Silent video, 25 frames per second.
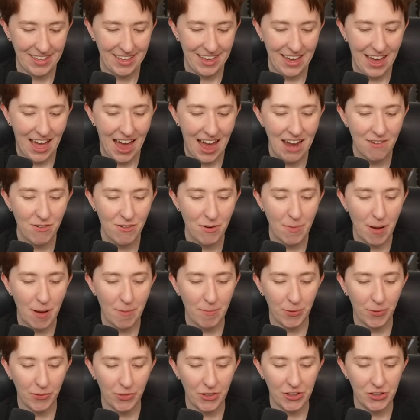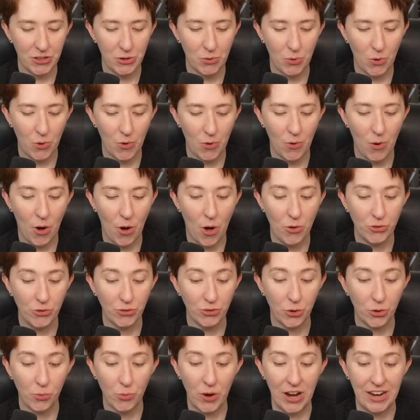I remember that you
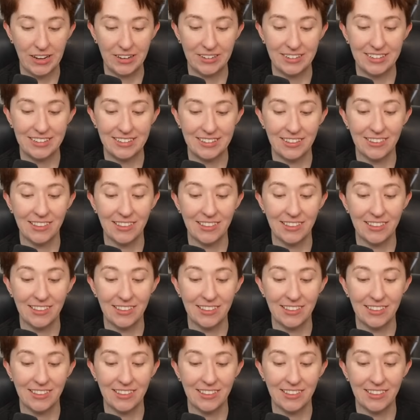also waited until the